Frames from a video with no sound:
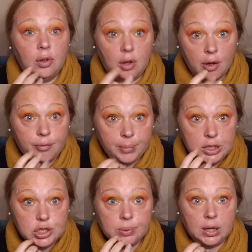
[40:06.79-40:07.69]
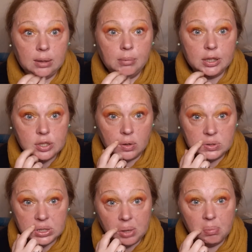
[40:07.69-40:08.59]
of me chewing my tongue
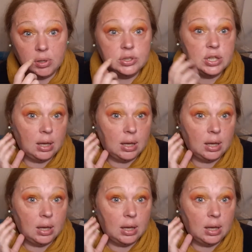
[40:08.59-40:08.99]
so much,